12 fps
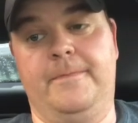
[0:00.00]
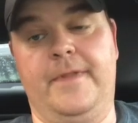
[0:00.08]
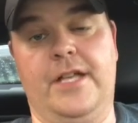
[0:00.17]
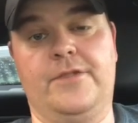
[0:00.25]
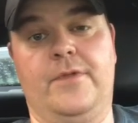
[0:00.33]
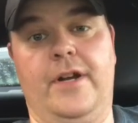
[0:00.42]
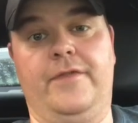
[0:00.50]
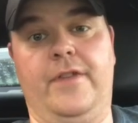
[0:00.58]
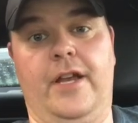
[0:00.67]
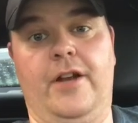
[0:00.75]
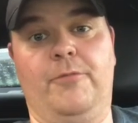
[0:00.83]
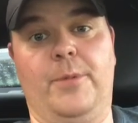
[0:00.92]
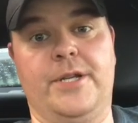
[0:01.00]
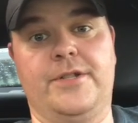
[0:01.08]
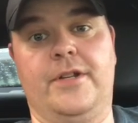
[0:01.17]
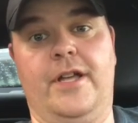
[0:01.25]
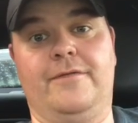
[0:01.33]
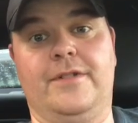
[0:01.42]
That's what I think
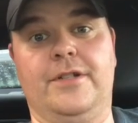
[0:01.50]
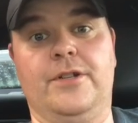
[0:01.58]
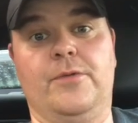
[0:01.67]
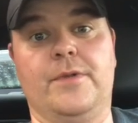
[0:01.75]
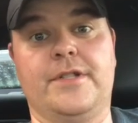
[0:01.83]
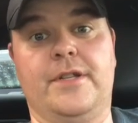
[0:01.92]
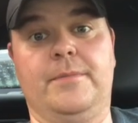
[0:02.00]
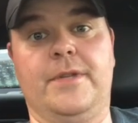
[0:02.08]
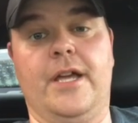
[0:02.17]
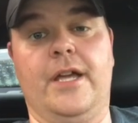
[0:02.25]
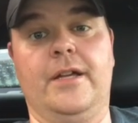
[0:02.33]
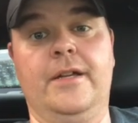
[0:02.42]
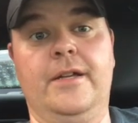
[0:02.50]
everybody's going to have to deal with someday.